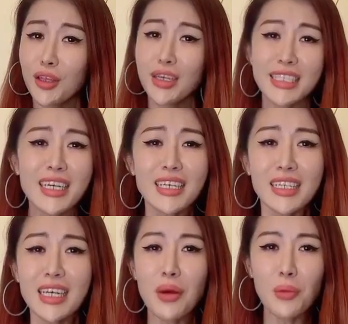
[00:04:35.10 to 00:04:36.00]
The second
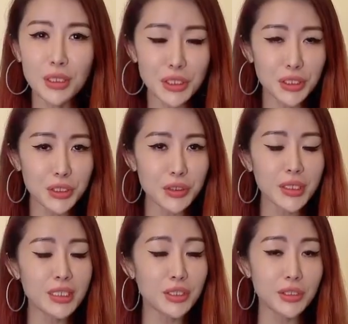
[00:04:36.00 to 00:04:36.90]
thing I want you to do
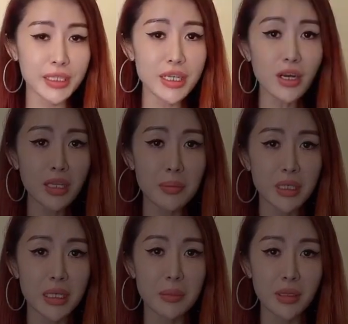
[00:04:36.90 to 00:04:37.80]
is to see your
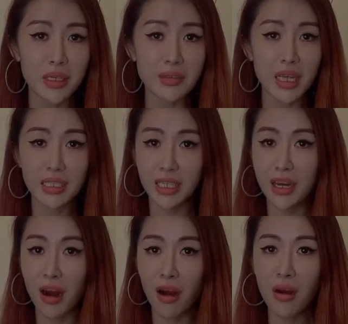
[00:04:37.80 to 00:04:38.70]
limiting beliefs as they
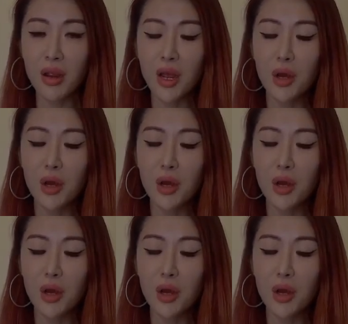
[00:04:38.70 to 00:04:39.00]
are,